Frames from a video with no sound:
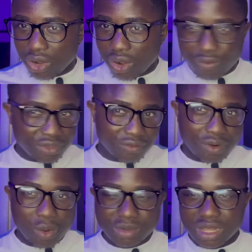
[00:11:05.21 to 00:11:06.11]
of
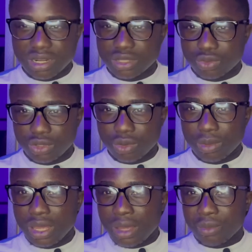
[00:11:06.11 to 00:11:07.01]
different websites that we know,
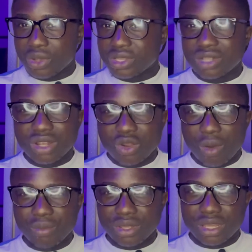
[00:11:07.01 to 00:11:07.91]
because it's actually
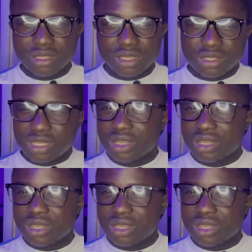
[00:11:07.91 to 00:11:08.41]
complicated.